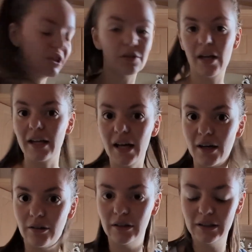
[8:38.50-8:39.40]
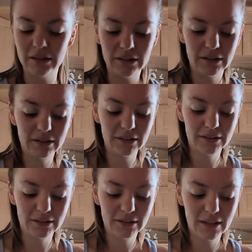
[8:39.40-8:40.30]
do that now.
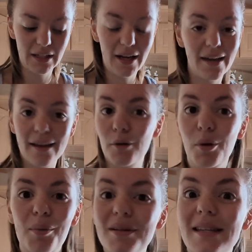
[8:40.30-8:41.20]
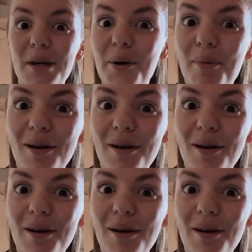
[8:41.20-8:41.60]
And then I'll probably see you at